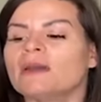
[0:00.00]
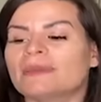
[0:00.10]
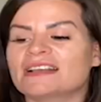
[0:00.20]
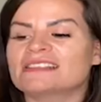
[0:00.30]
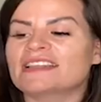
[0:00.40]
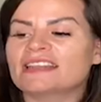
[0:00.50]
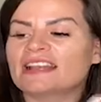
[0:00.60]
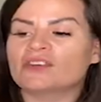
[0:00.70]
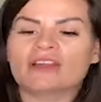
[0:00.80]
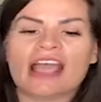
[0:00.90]
because then
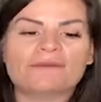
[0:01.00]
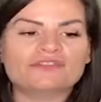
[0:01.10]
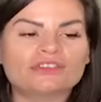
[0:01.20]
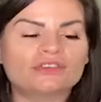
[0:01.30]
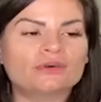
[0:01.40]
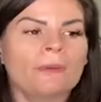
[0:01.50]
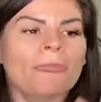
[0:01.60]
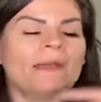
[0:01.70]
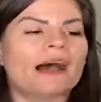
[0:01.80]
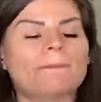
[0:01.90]
I don't have to
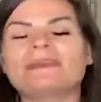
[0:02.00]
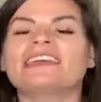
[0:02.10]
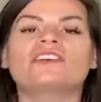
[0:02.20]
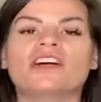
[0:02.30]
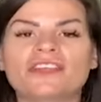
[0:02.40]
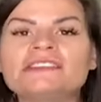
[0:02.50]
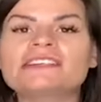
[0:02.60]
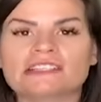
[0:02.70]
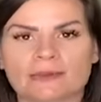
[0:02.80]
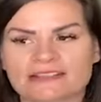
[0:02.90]
be
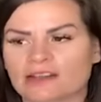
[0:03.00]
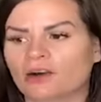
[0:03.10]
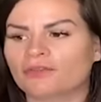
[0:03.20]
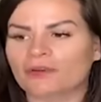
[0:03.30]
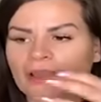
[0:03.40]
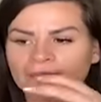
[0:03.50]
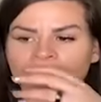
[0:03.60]
inauthentic to myself, right?